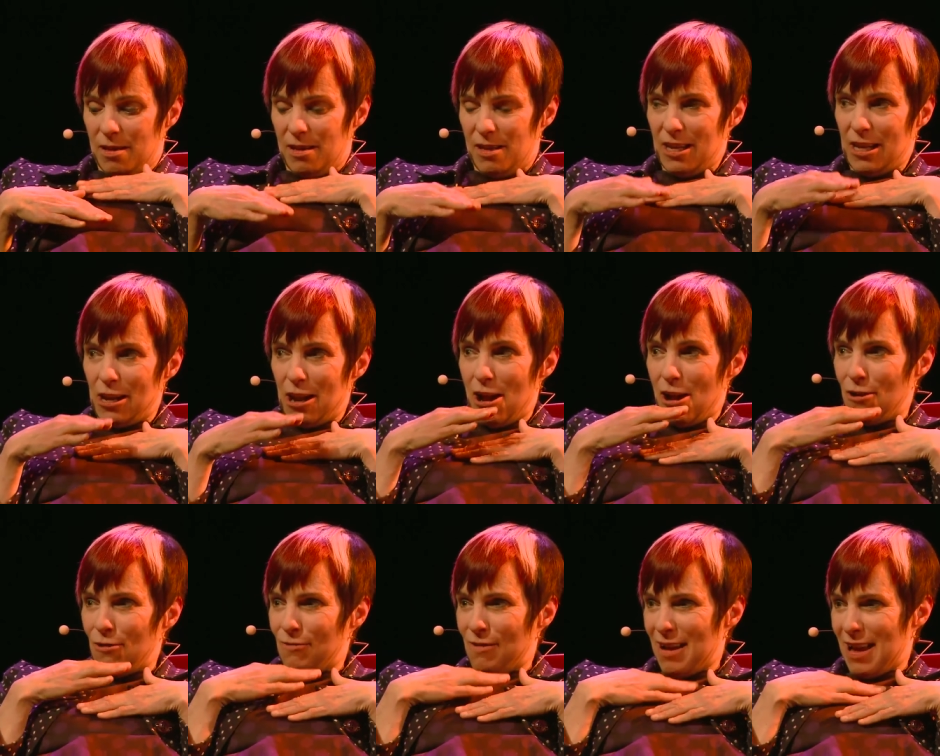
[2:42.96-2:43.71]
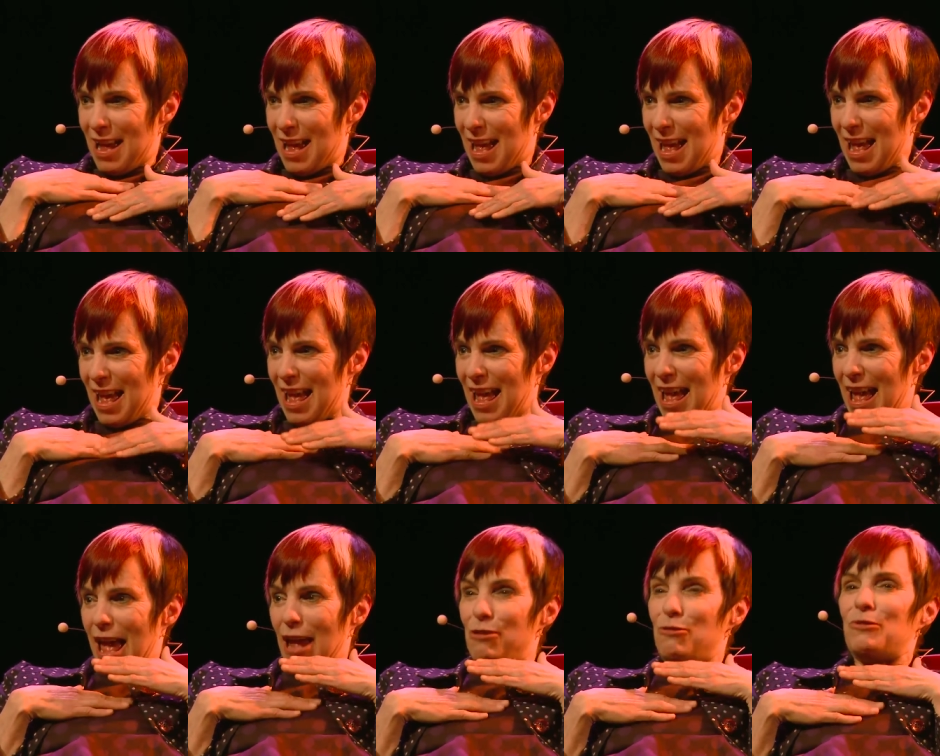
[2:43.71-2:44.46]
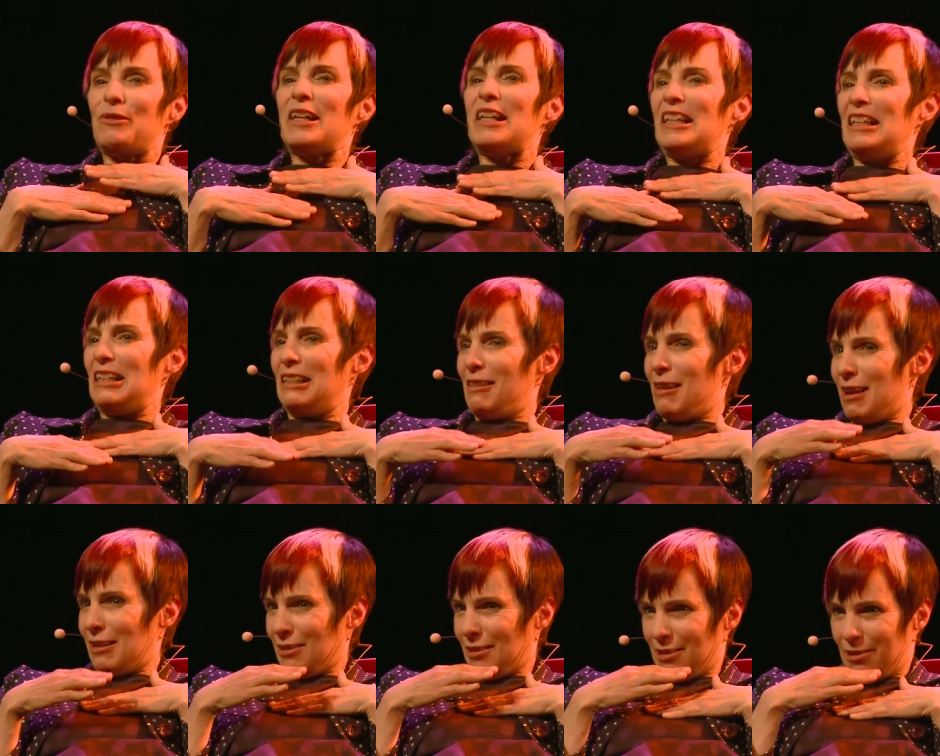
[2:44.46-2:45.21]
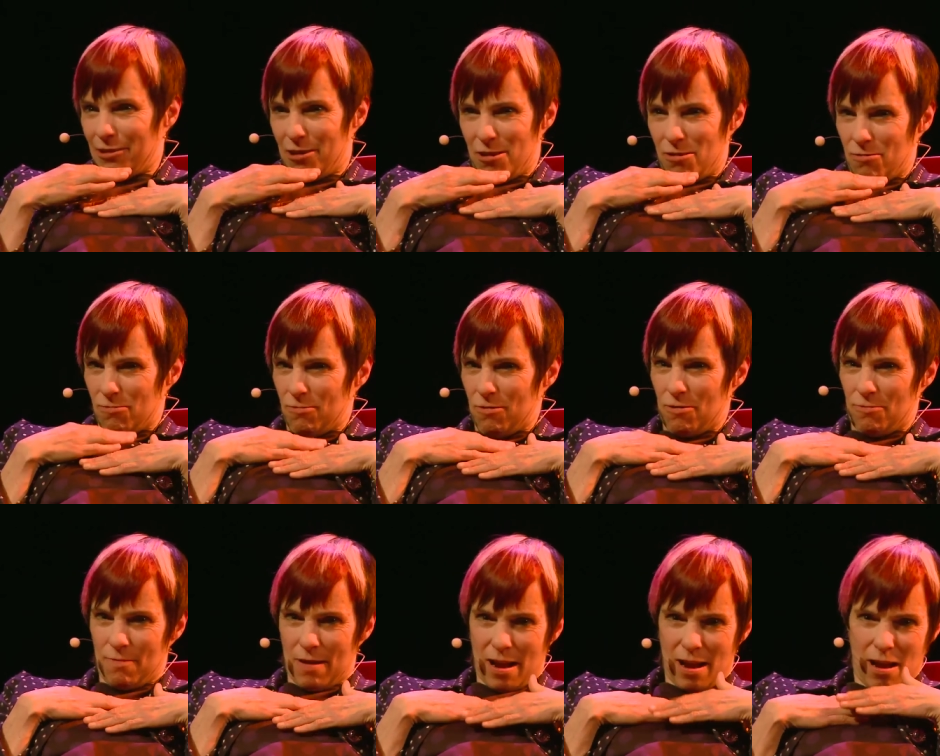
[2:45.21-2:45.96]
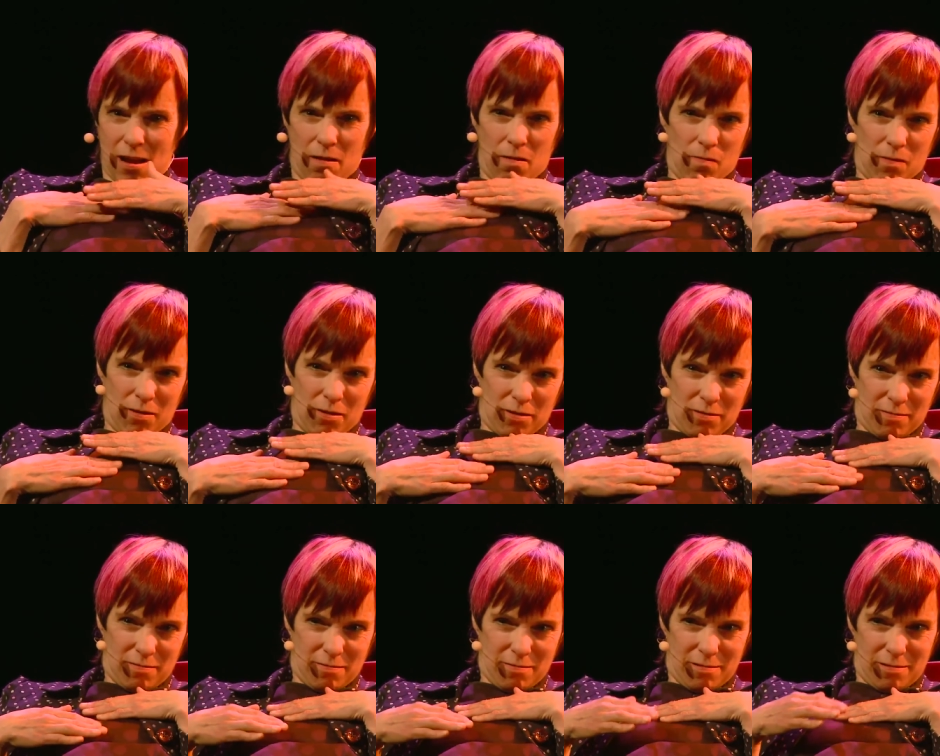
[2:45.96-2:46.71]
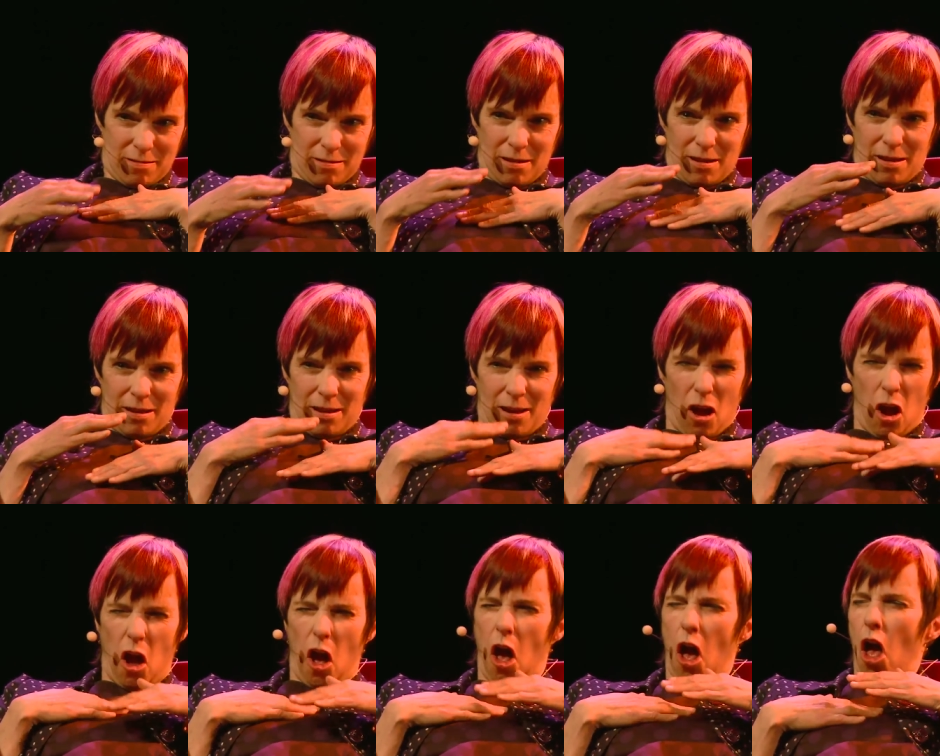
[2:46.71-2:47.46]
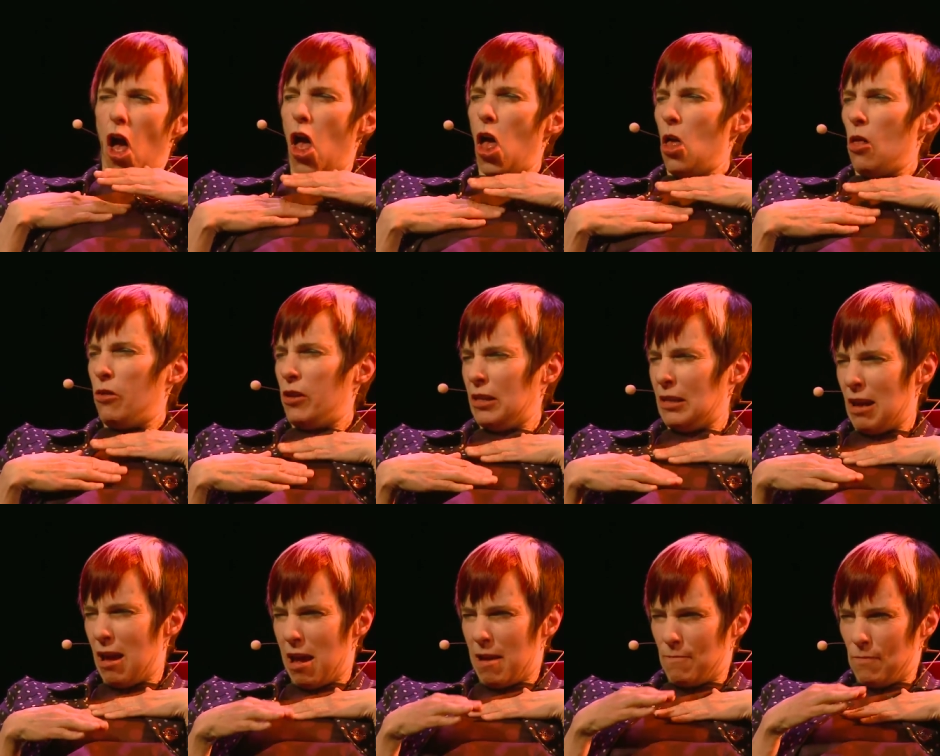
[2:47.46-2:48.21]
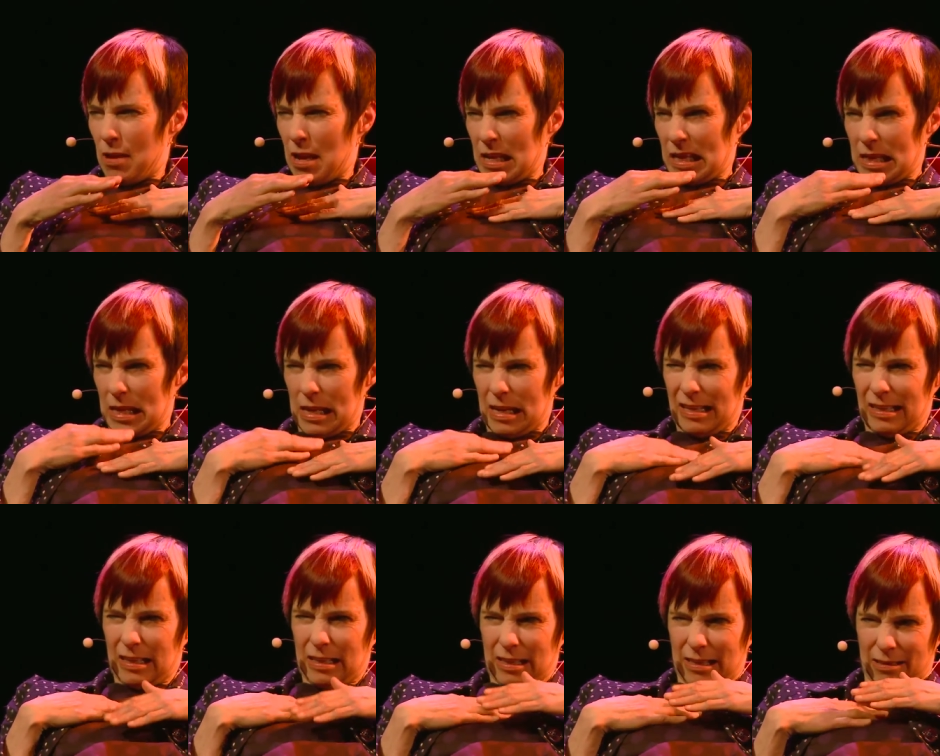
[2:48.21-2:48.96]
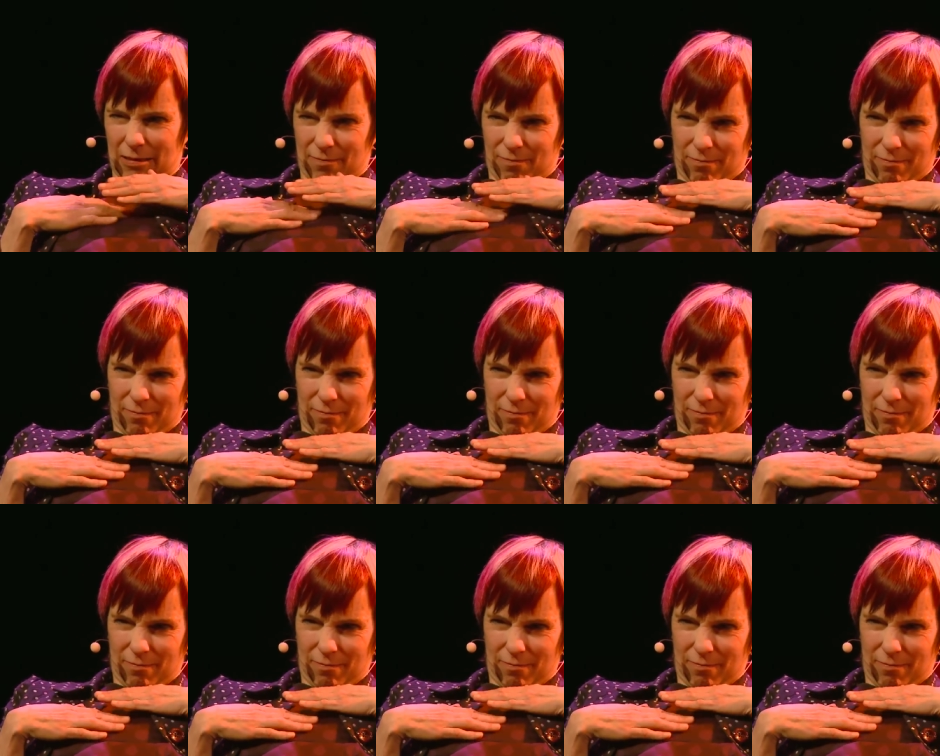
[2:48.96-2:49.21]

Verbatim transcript: you know, I'd really like to go around all the time like this